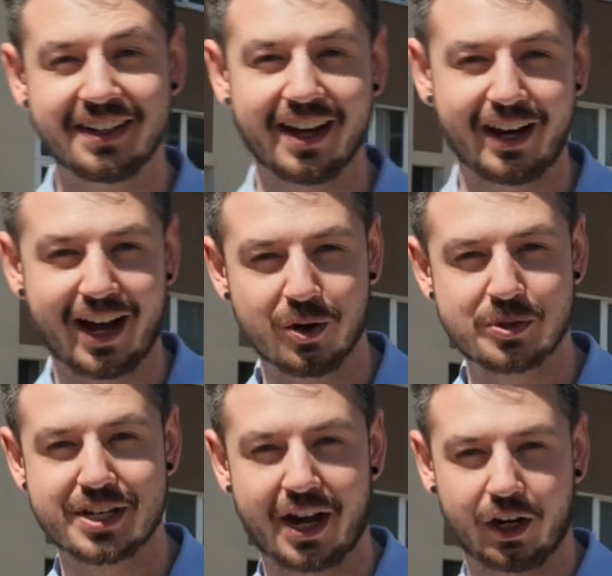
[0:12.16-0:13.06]
got
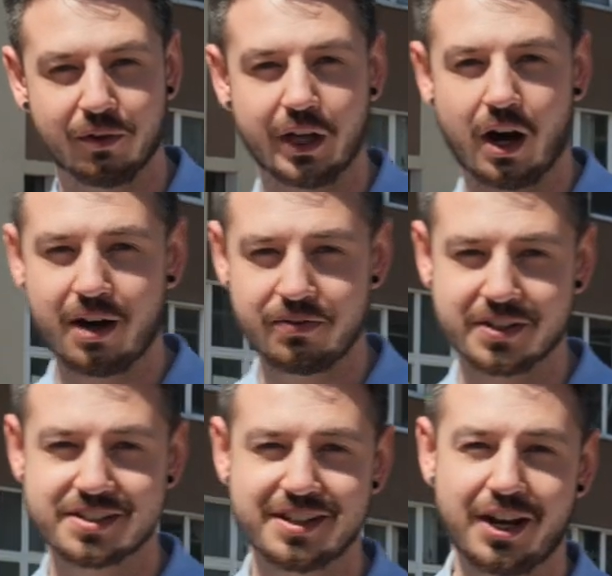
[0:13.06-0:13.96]
outside of the
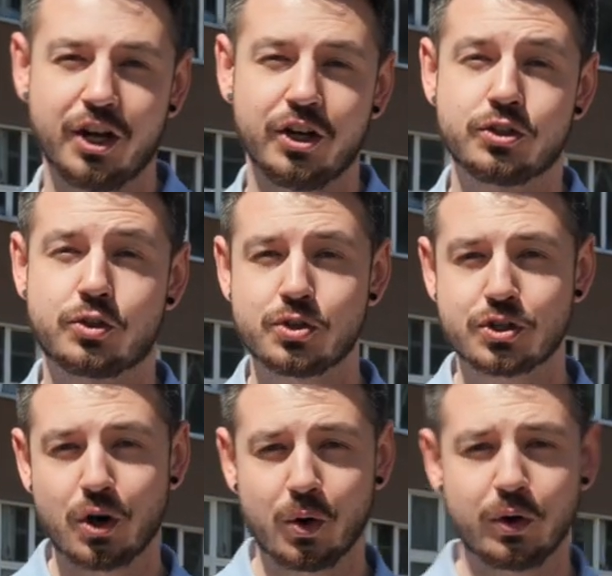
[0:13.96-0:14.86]
office to
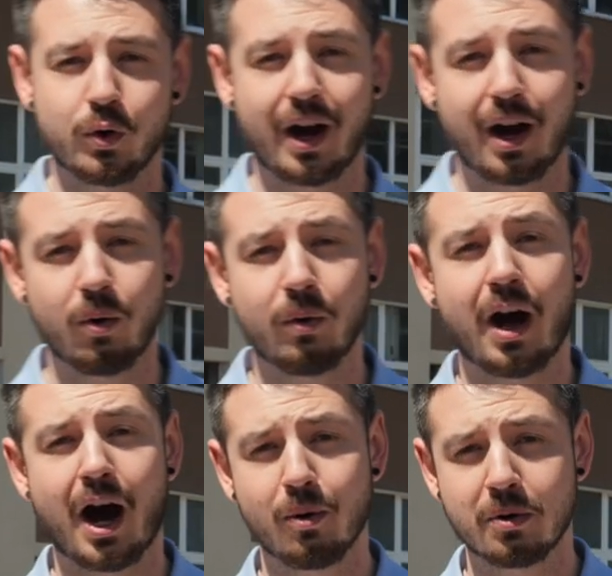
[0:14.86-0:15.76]
show you how
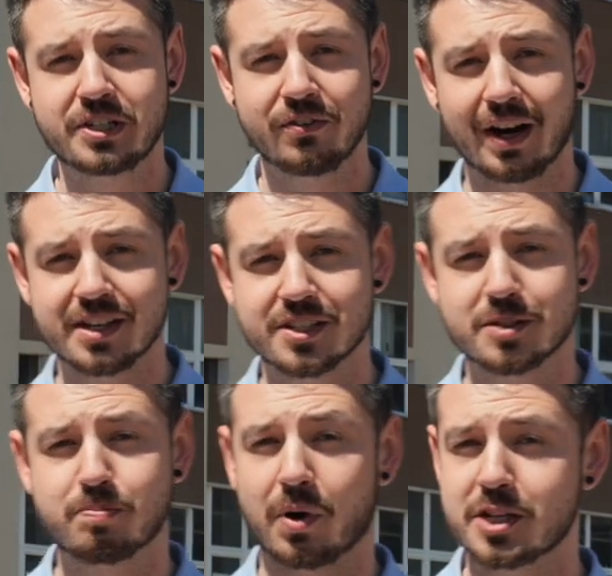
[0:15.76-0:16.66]
our
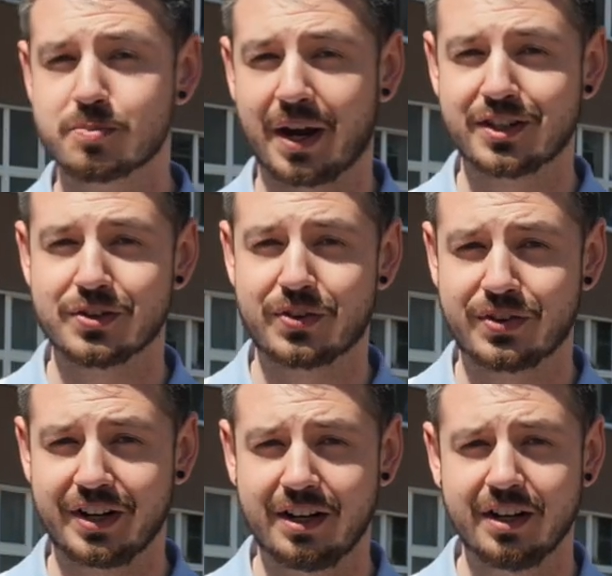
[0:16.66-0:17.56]
devices Prospector
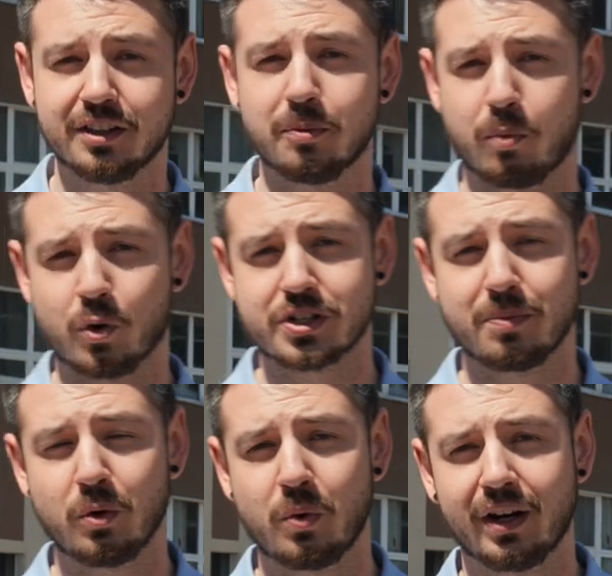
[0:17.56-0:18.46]
3, the
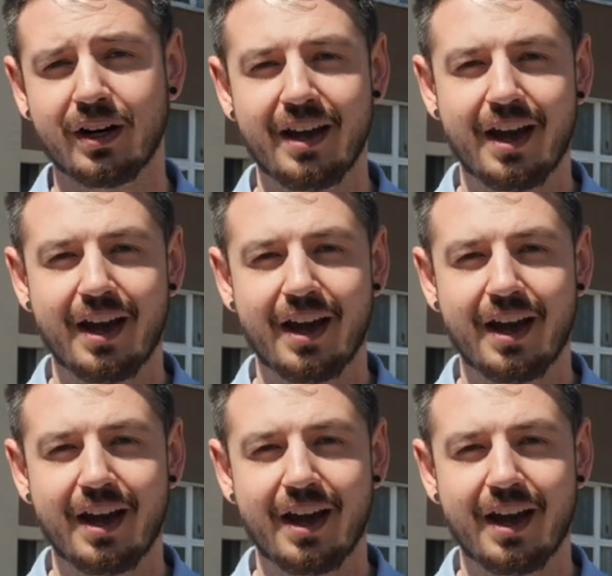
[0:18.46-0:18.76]
portable one,